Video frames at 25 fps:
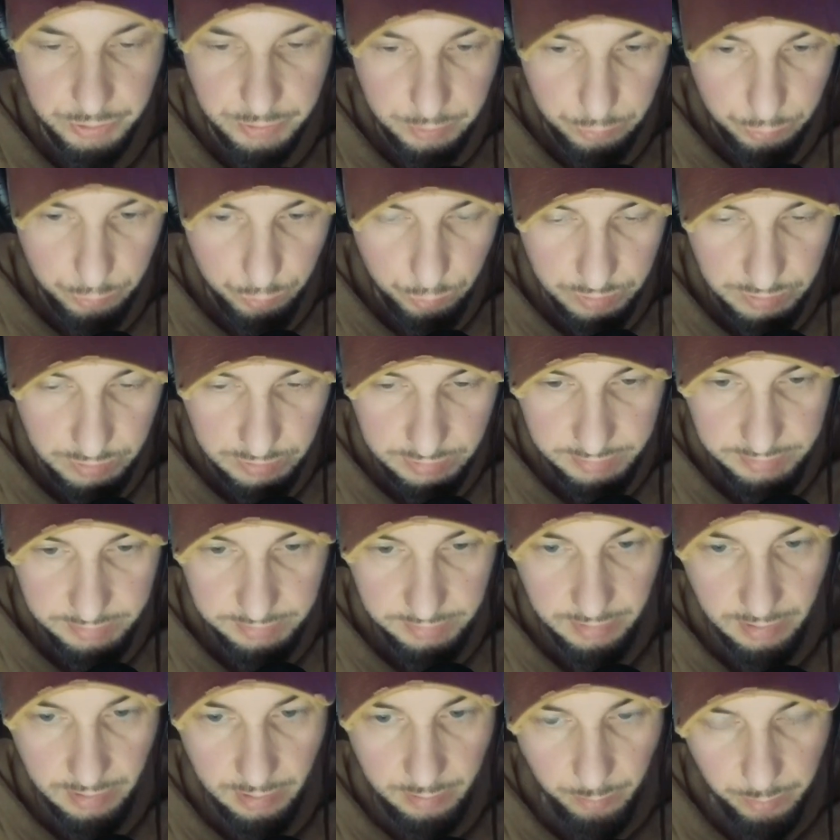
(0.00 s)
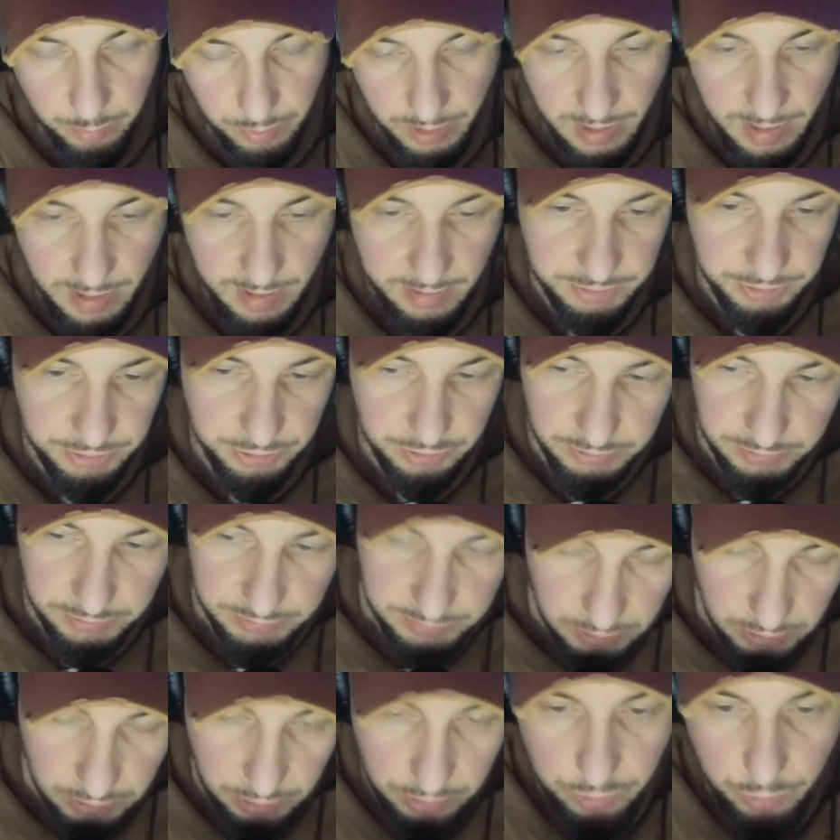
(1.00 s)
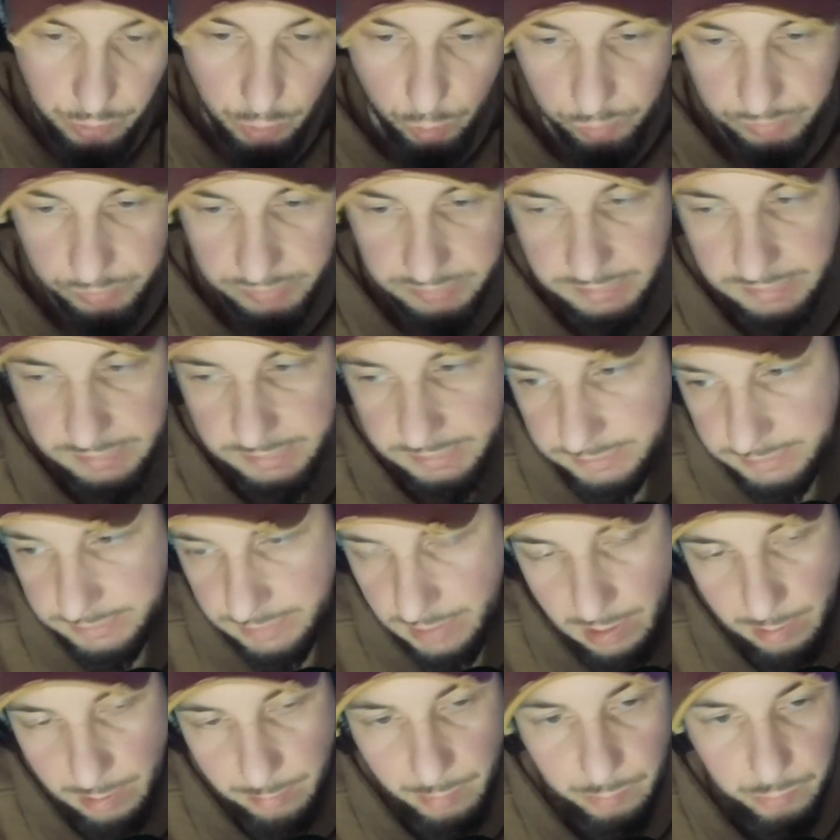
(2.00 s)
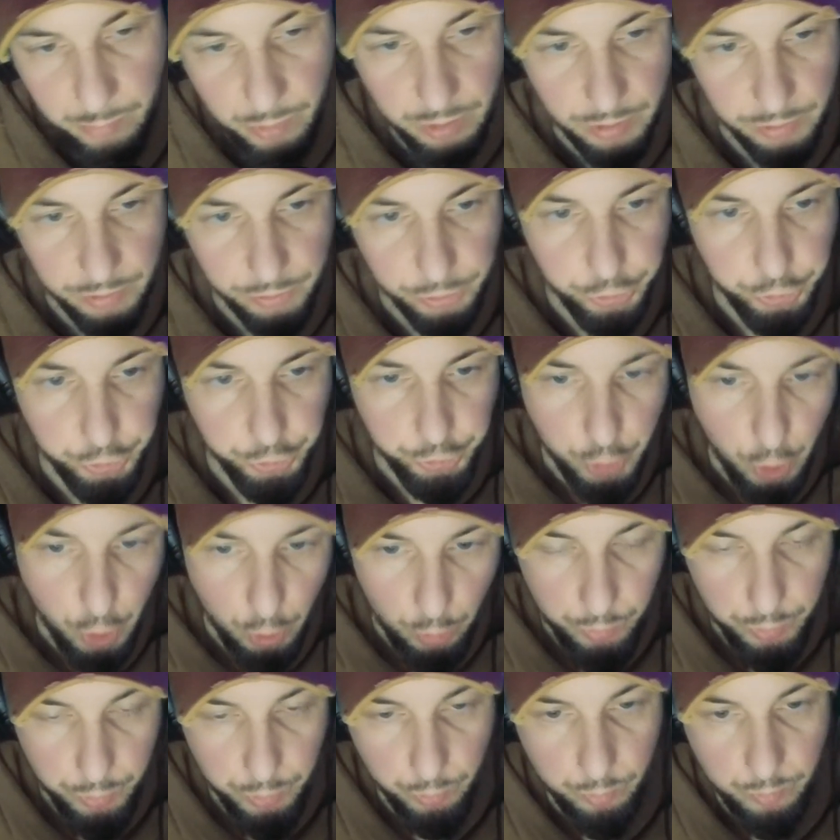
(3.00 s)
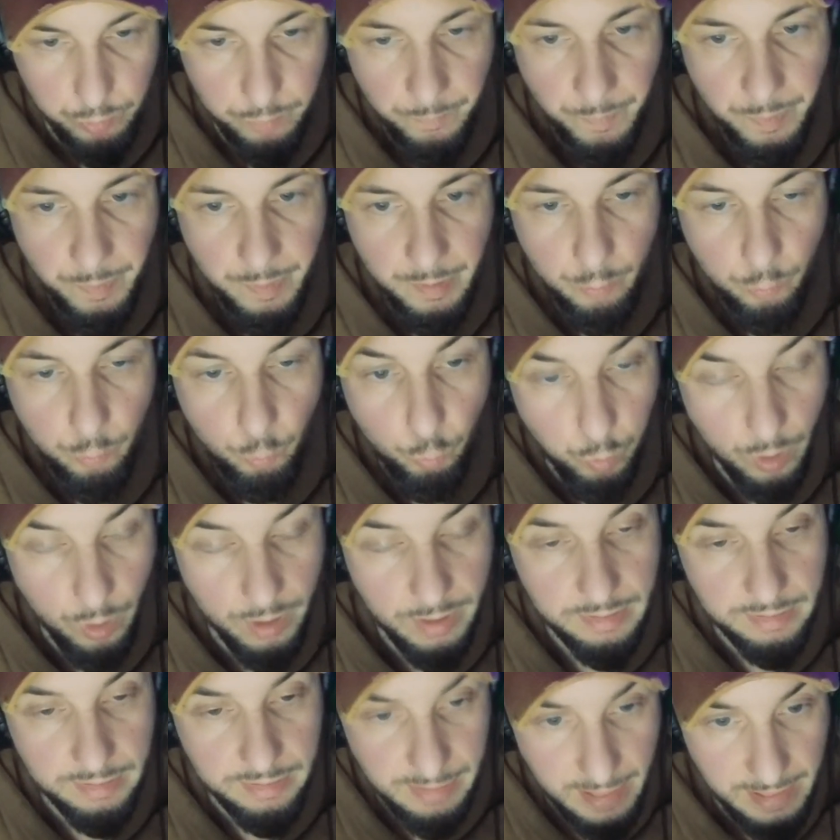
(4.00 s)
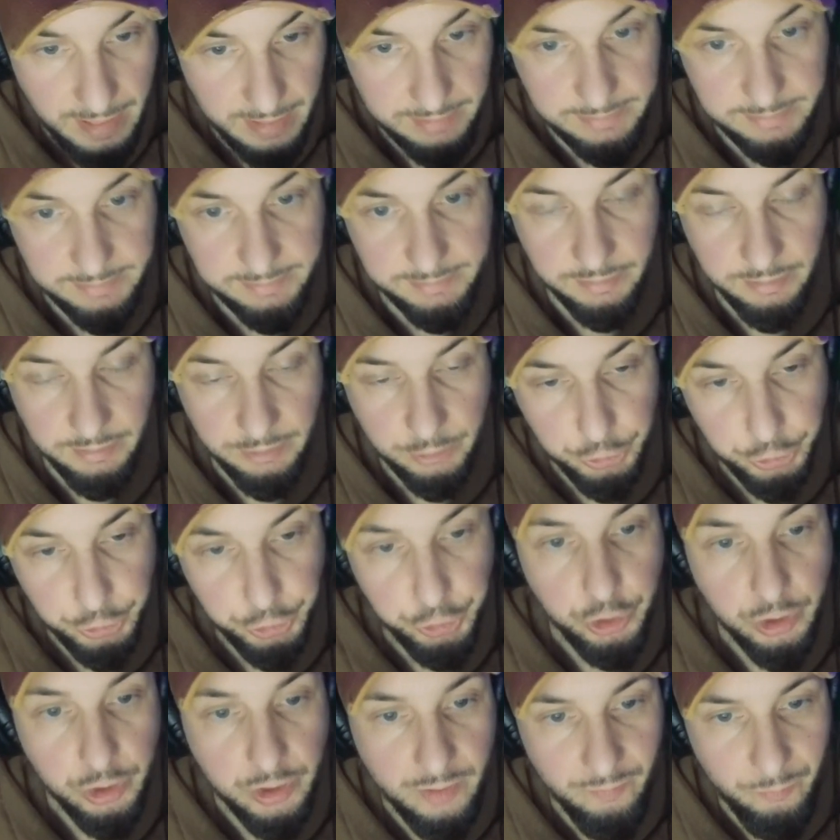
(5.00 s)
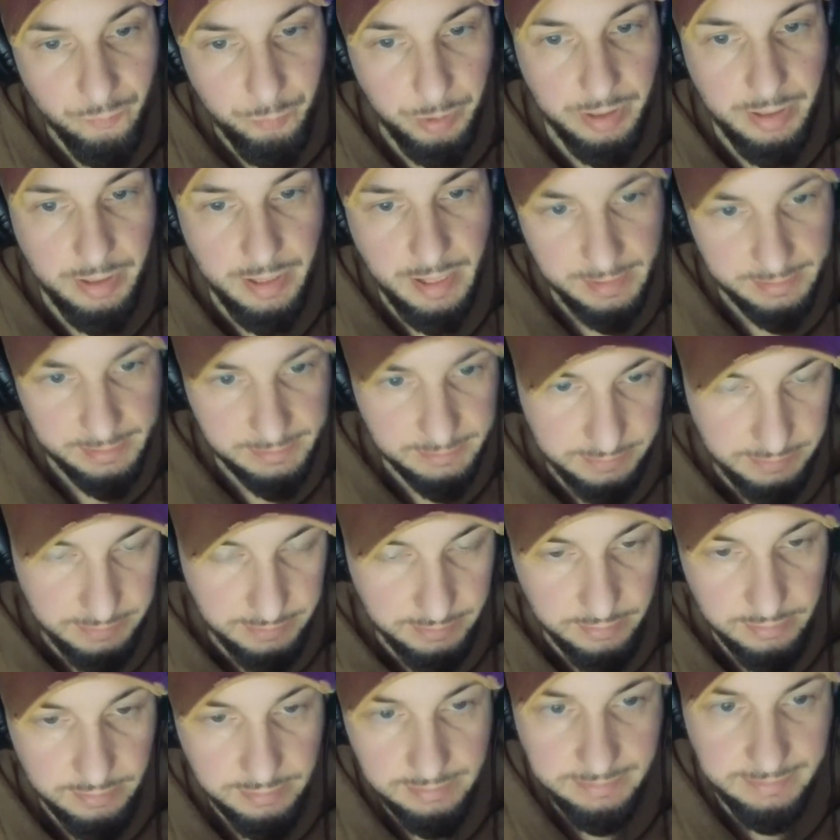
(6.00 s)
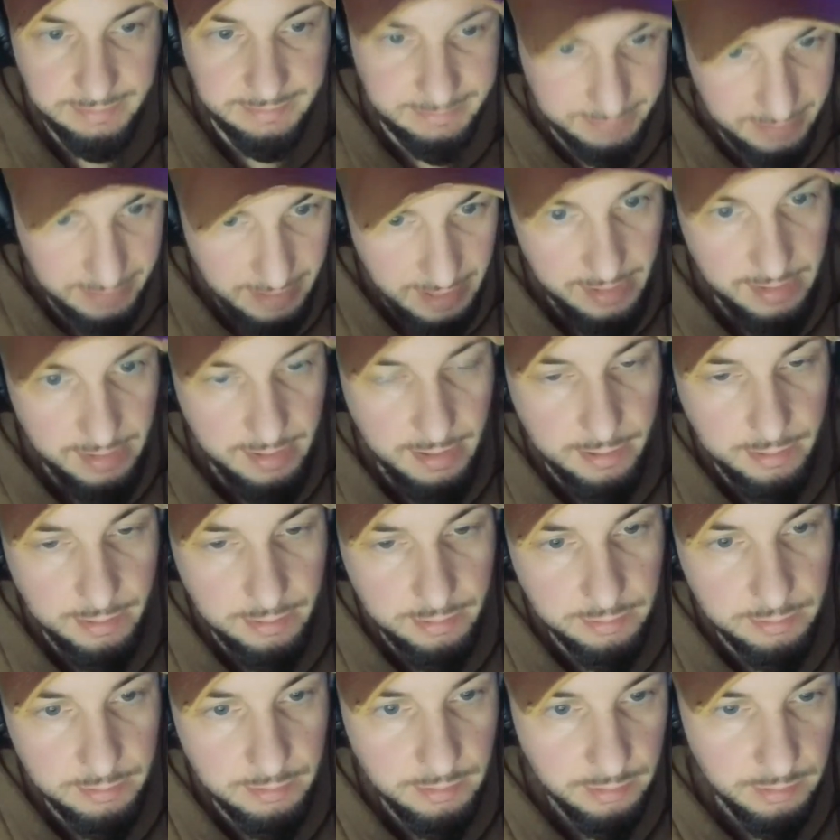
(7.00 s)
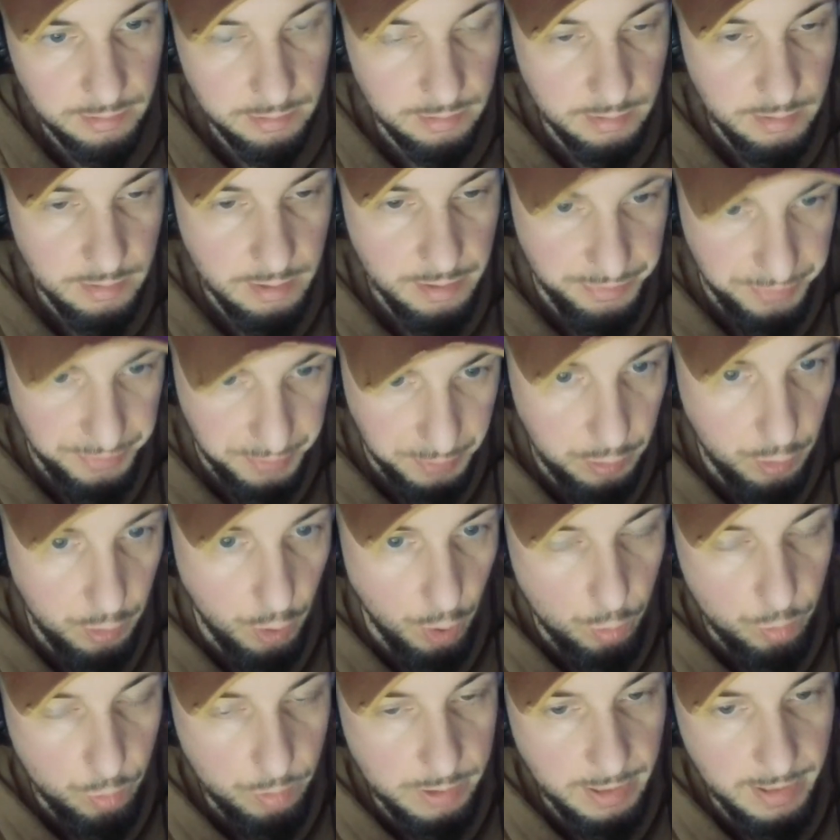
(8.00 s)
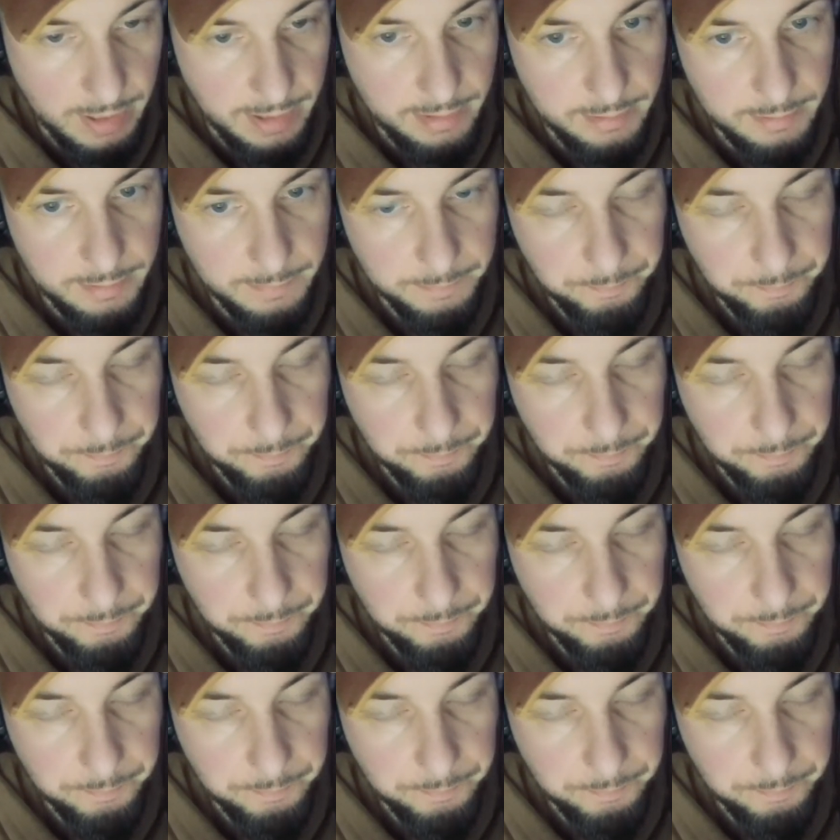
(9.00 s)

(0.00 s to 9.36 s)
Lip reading: do this, but I actually took notes this time. I'm going to show you what Lex should have been asking Zela, the cokehead.